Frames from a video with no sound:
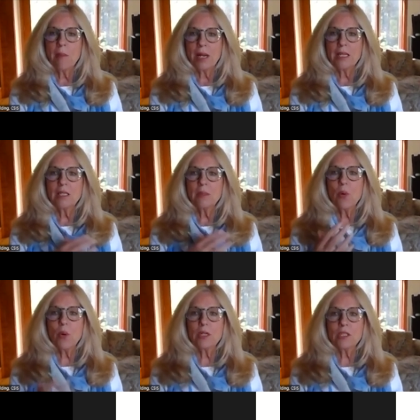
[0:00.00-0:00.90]
But it's
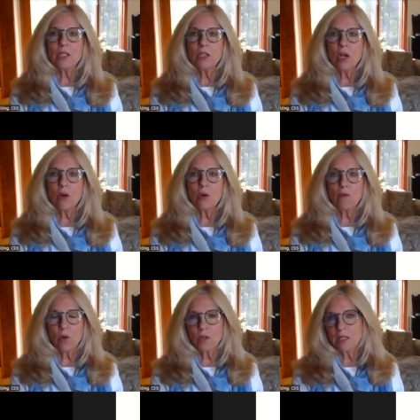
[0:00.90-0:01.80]
important to note,
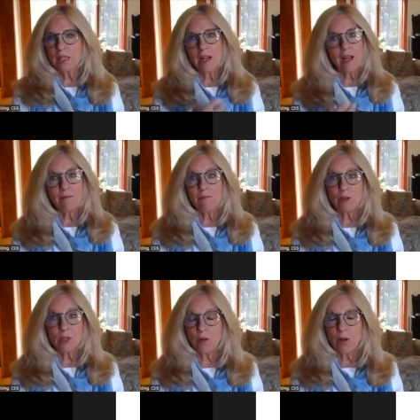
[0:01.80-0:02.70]
of course, that
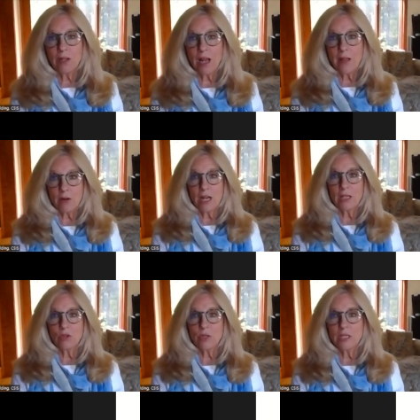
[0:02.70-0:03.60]
first of all, other
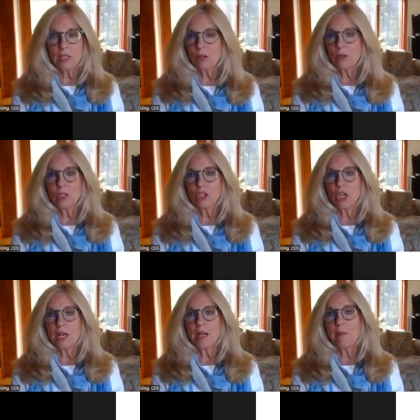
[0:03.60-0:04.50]
countries, including
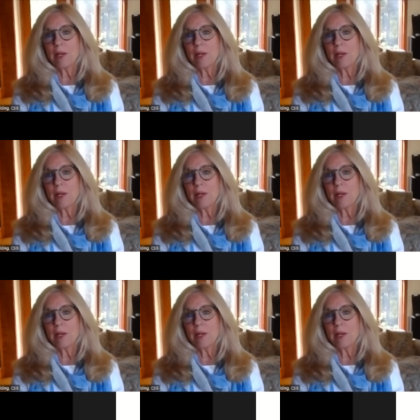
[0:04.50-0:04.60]
China,